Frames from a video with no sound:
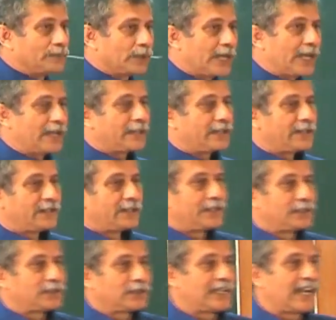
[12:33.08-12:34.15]
okay?
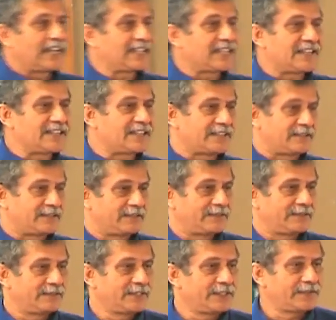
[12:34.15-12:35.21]
So that is the reason.
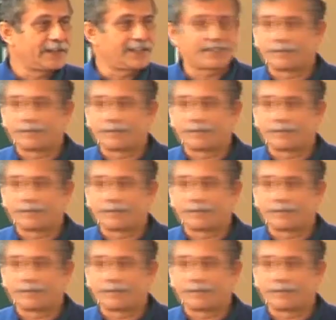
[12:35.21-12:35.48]
It's very